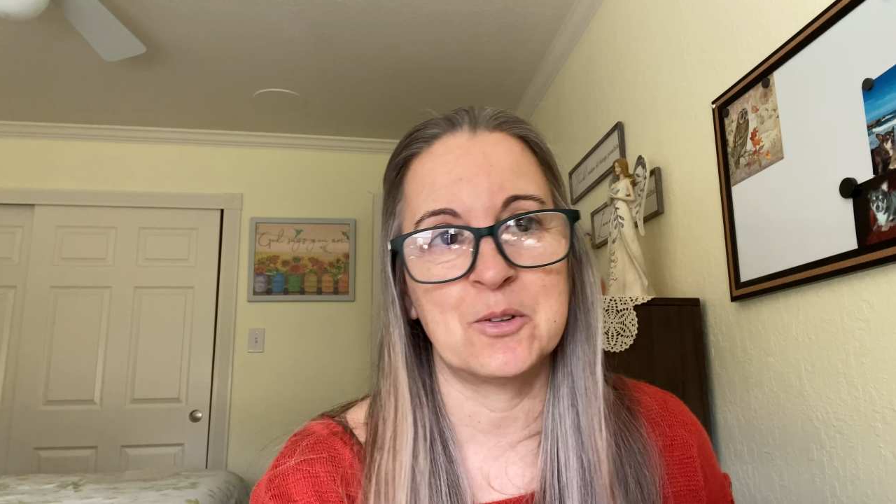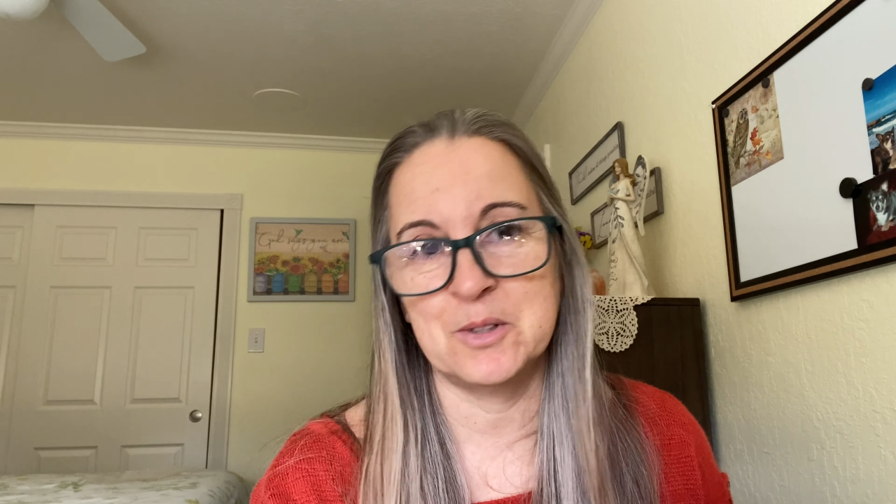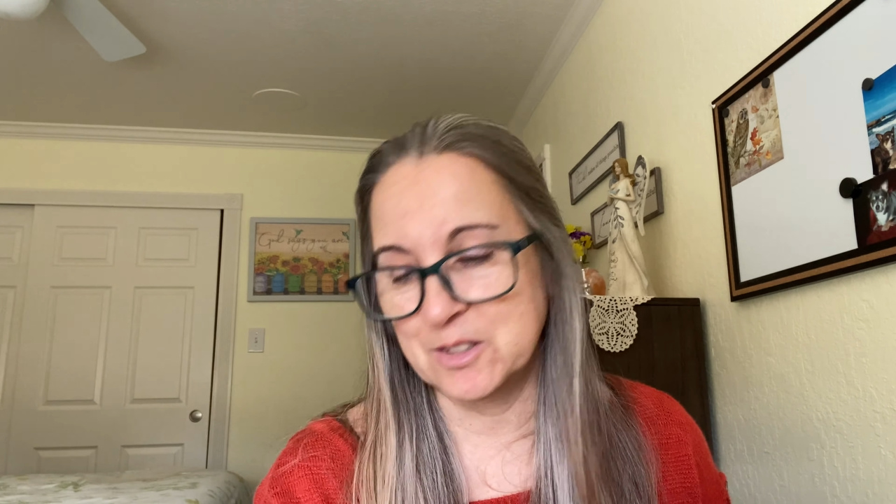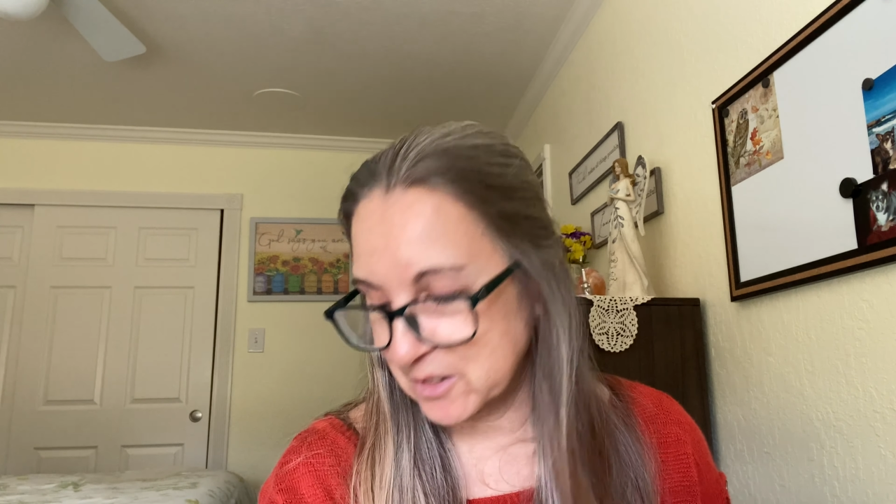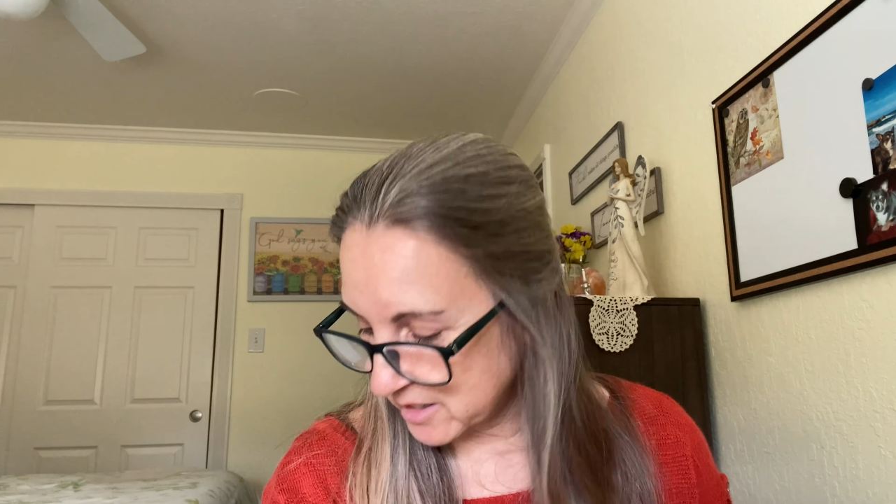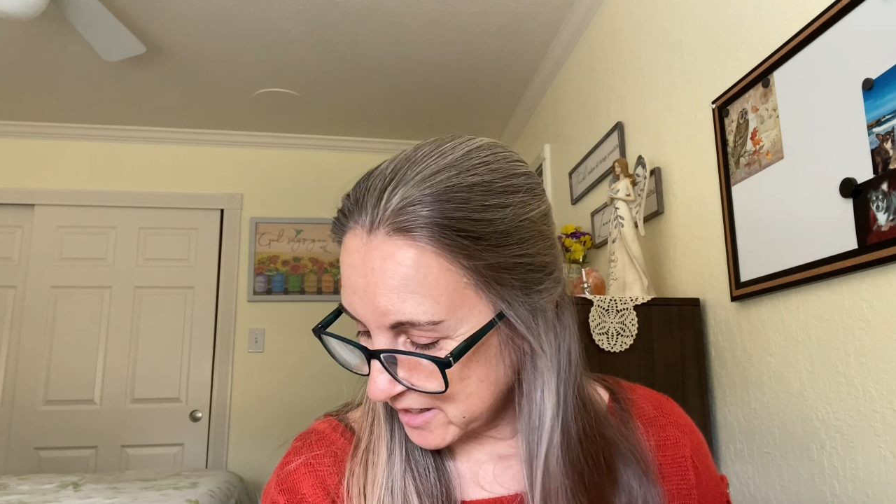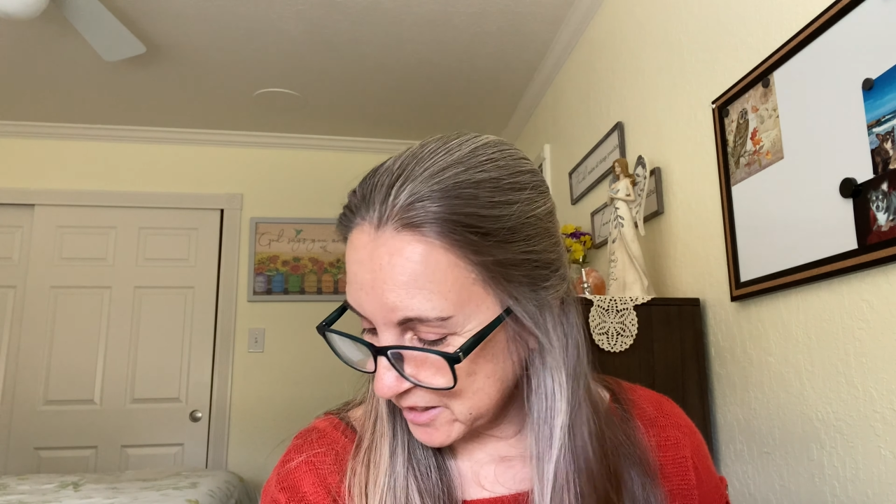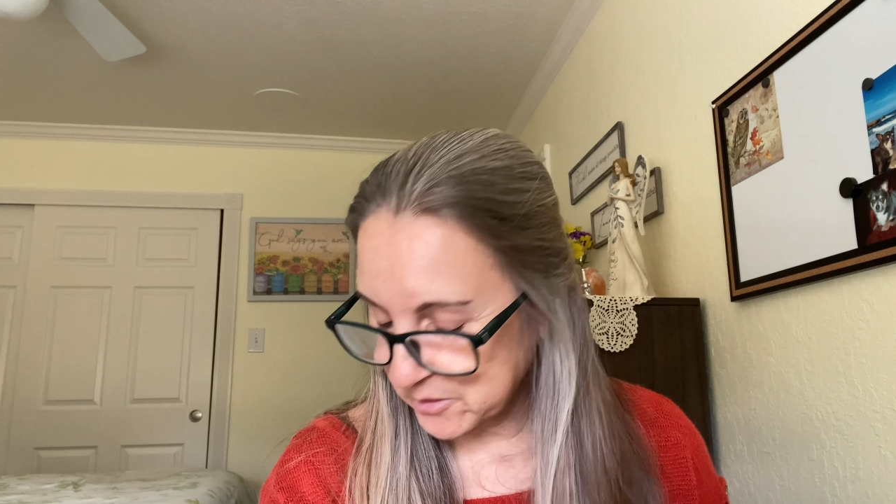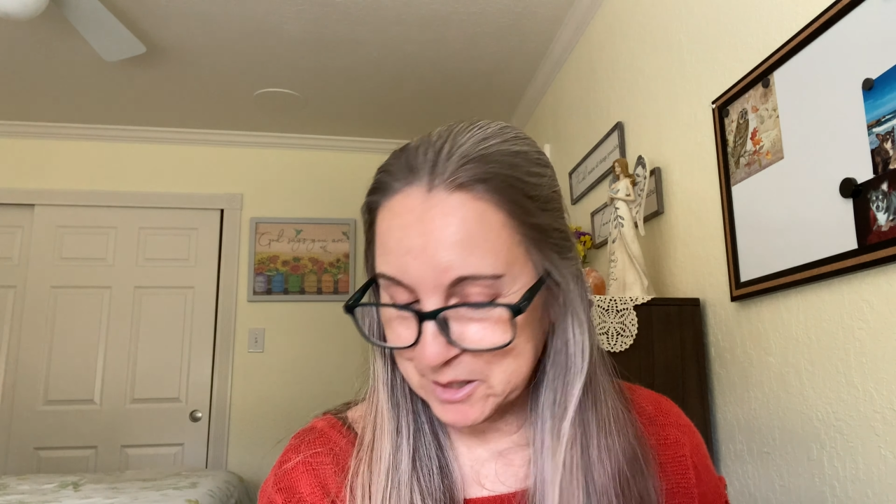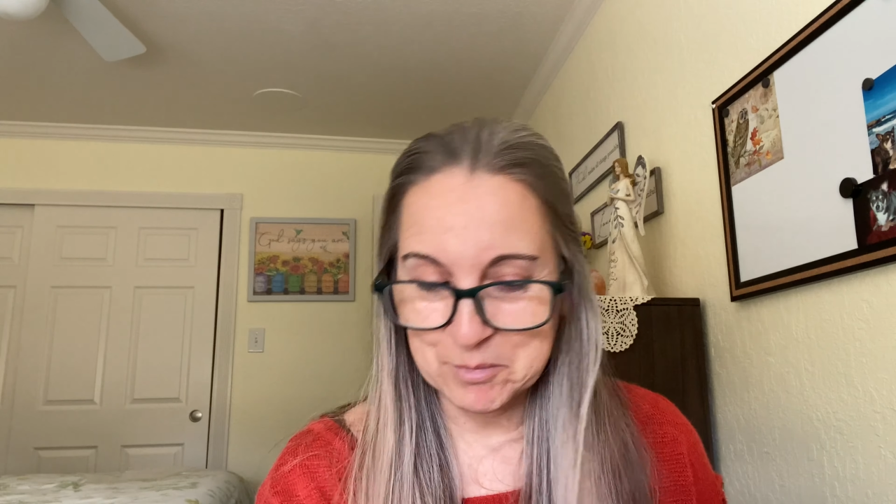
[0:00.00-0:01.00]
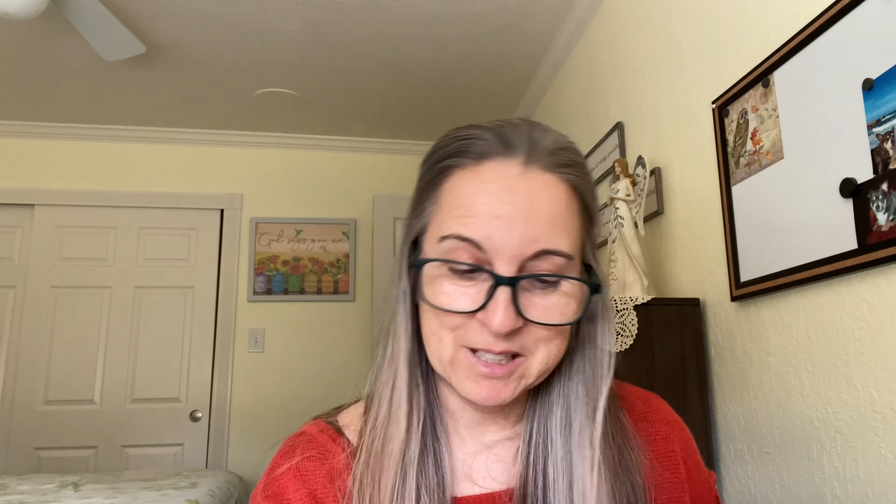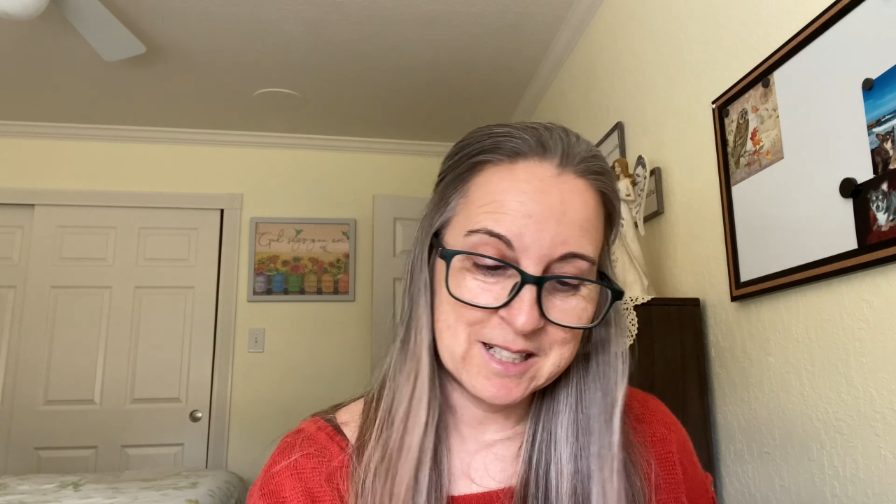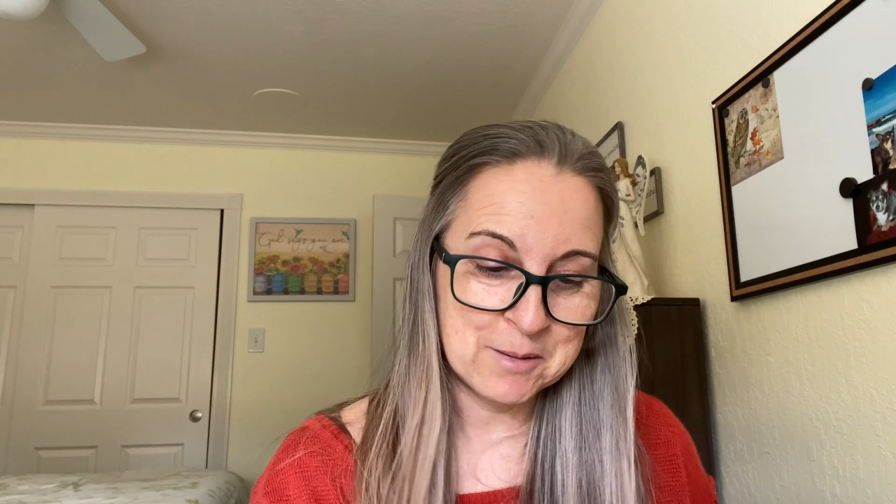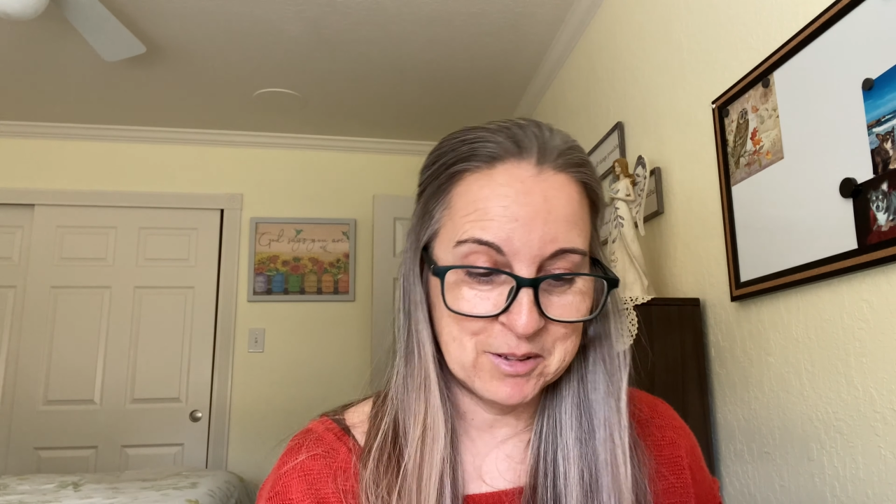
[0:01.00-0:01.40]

whether or not I want to pick it up